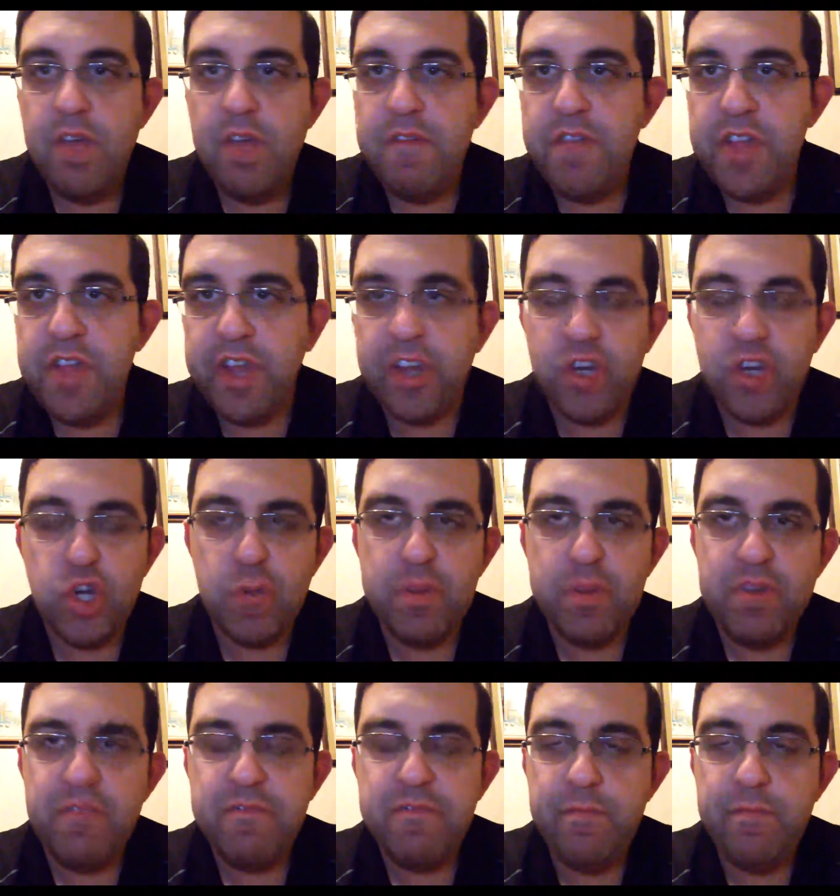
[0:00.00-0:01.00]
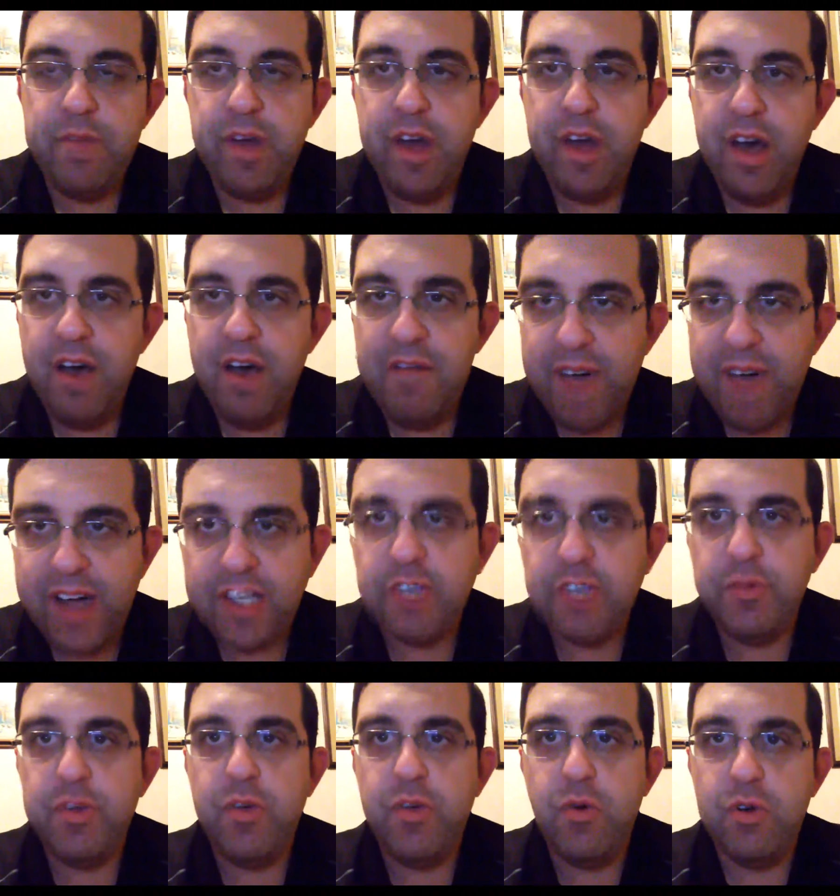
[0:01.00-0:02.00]
if you look at German
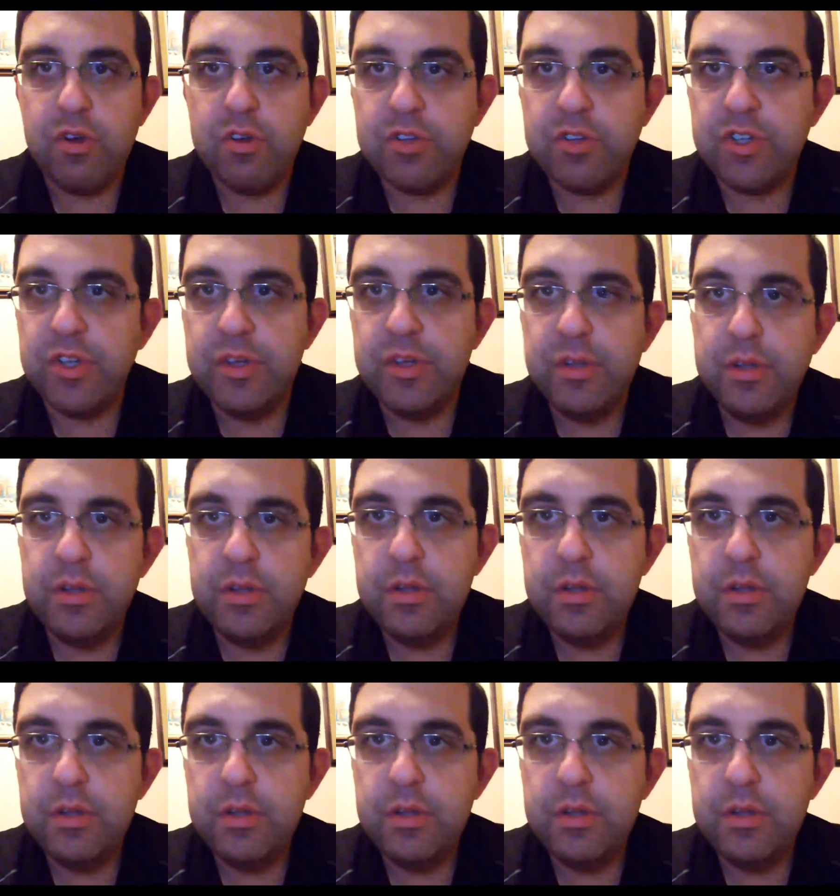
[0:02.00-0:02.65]
factory orders,